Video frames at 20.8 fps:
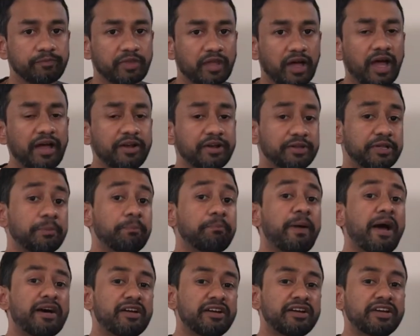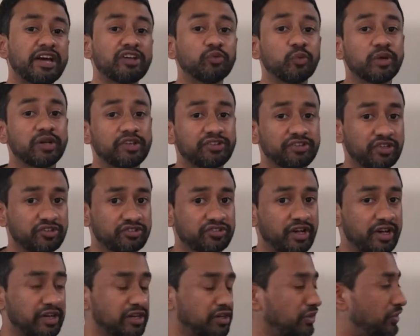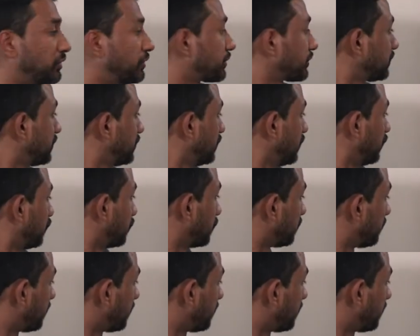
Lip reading: And the parent as well as the child node. So